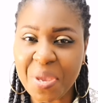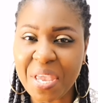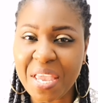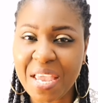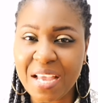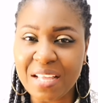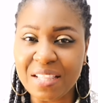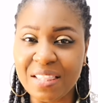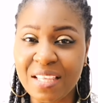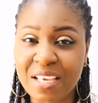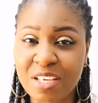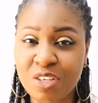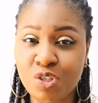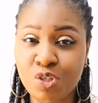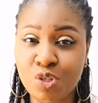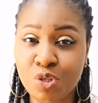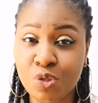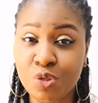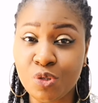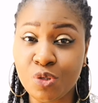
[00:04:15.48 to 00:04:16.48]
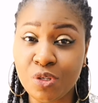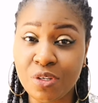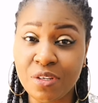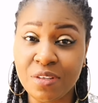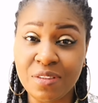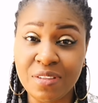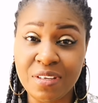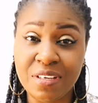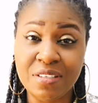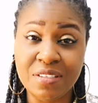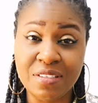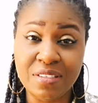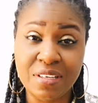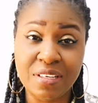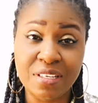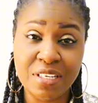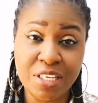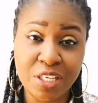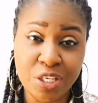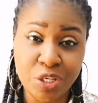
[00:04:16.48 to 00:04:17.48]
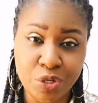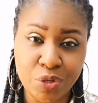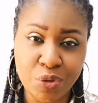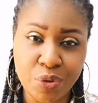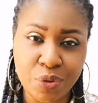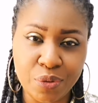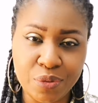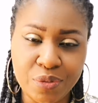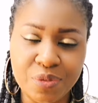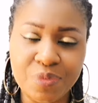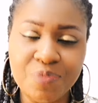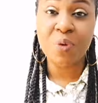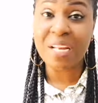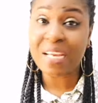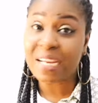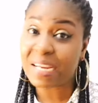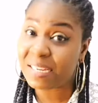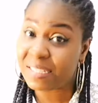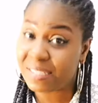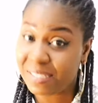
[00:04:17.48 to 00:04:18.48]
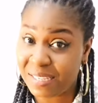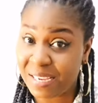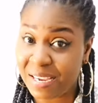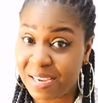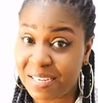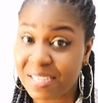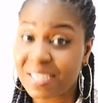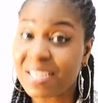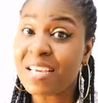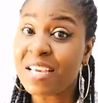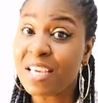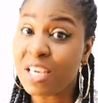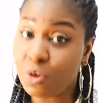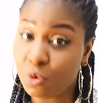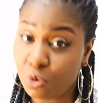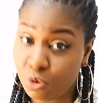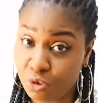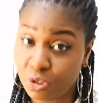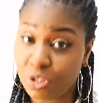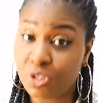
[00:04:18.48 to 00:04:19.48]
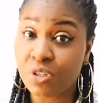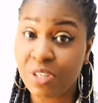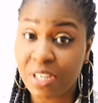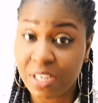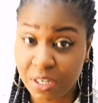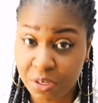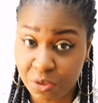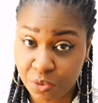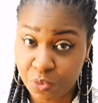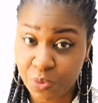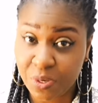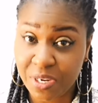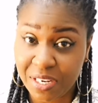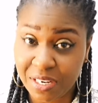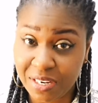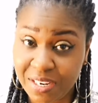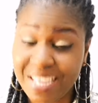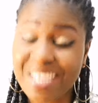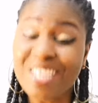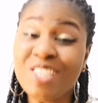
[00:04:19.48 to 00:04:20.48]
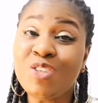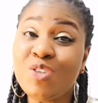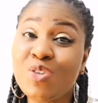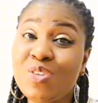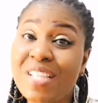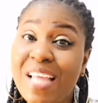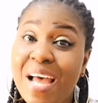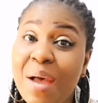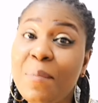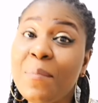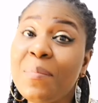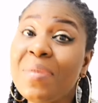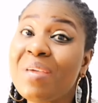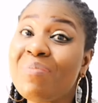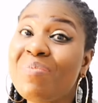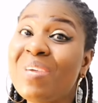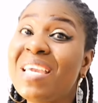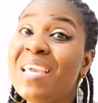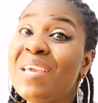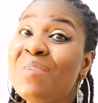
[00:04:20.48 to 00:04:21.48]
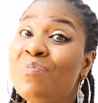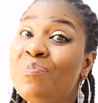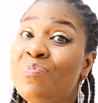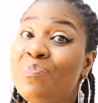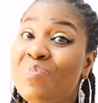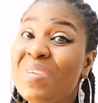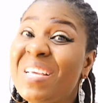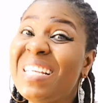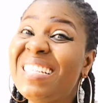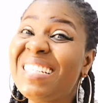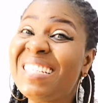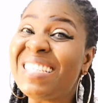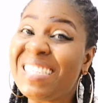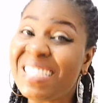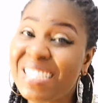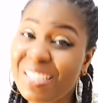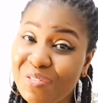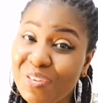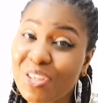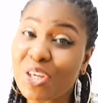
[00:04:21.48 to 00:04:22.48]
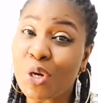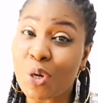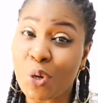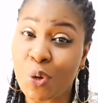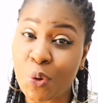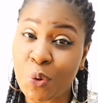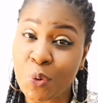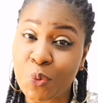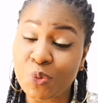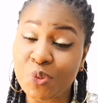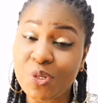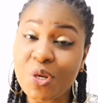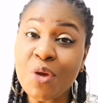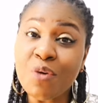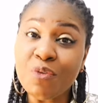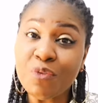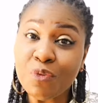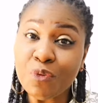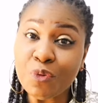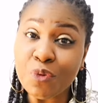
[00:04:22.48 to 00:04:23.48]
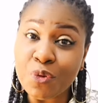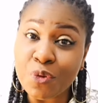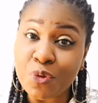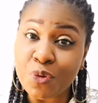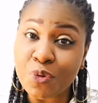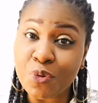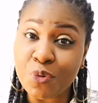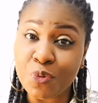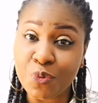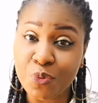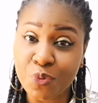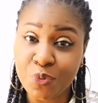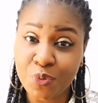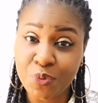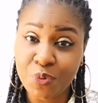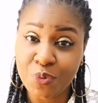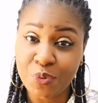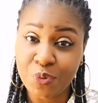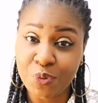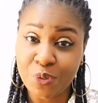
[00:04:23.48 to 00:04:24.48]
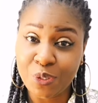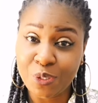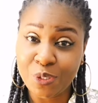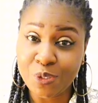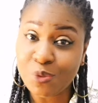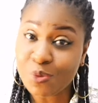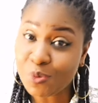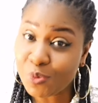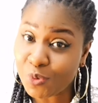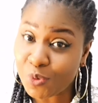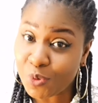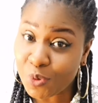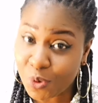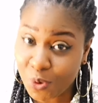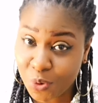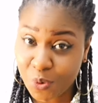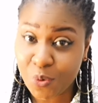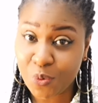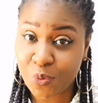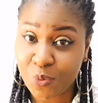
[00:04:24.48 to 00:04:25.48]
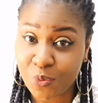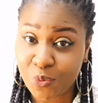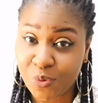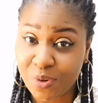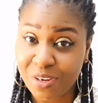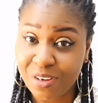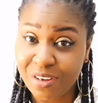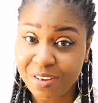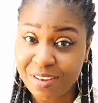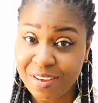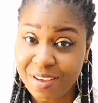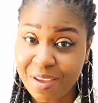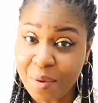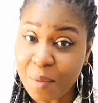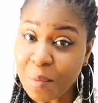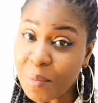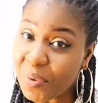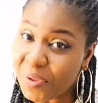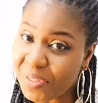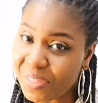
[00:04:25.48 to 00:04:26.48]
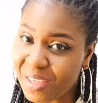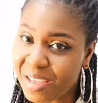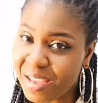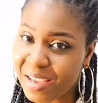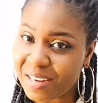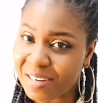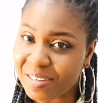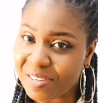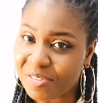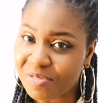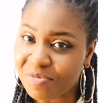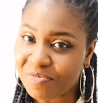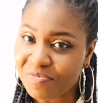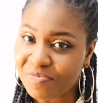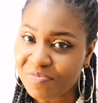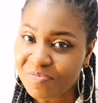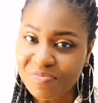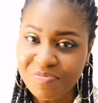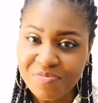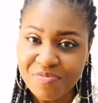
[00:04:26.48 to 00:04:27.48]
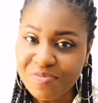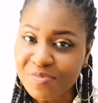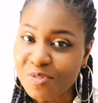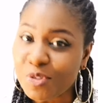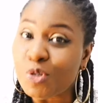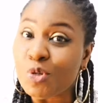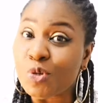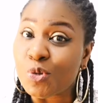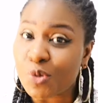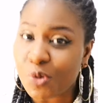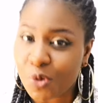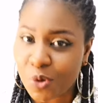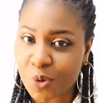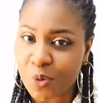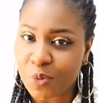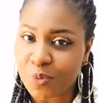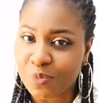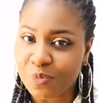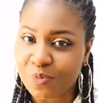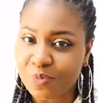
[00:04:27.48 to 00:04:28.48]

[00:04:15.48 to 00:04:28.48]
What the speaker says: Pay attention to the things that he does. Like I said, he will treat you like a queen. So that may be a bit difficult for you to know. But then, you know.